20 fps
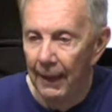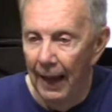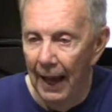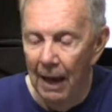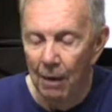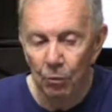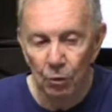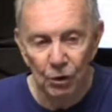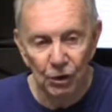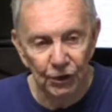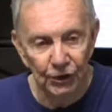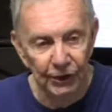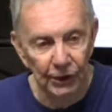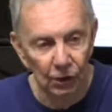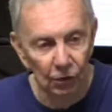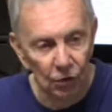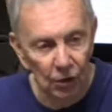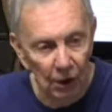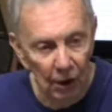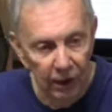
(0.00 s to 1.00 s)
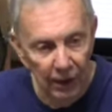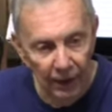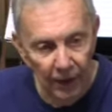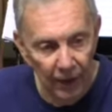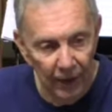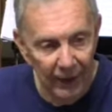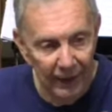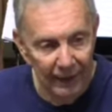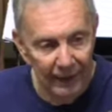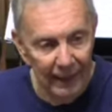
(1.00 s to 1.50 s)
I was still
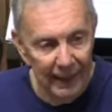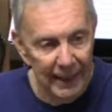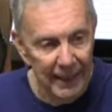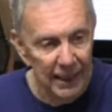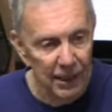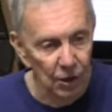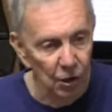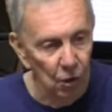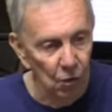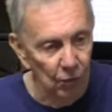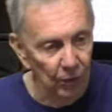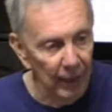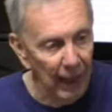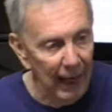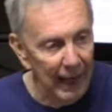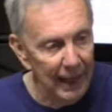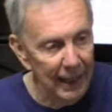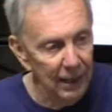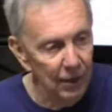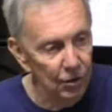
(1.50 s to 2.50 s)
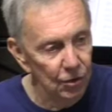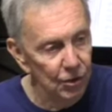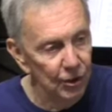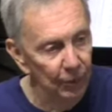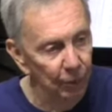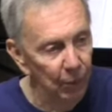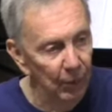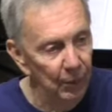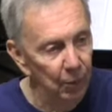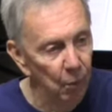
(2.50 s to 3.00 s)
clearing land on the house
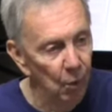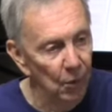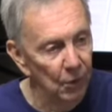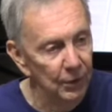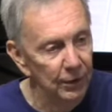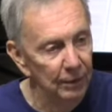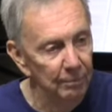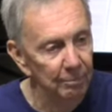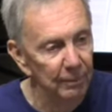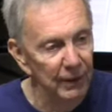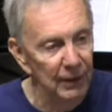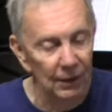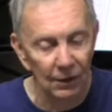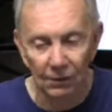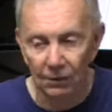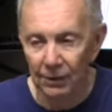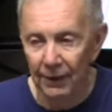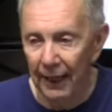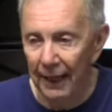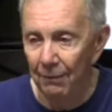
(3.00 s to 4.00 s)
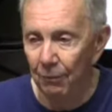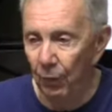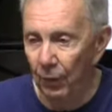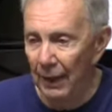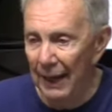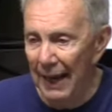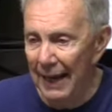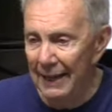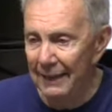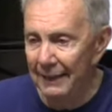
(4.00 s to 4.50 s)
that we were to build.
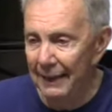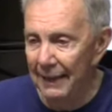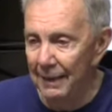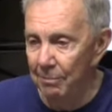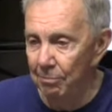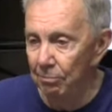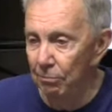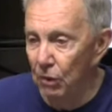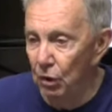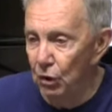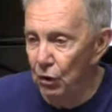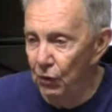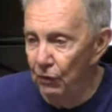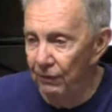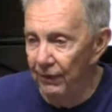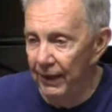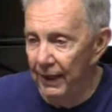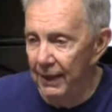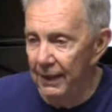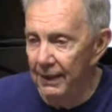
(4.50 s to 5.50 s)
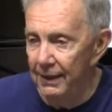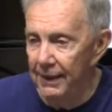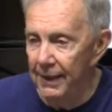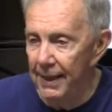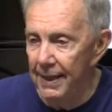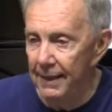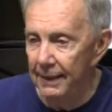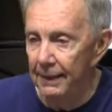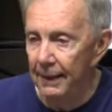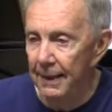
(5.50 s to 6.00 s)
We hadn't even moved in
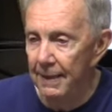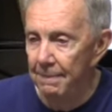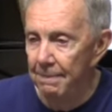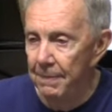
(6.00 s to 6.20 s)
yet.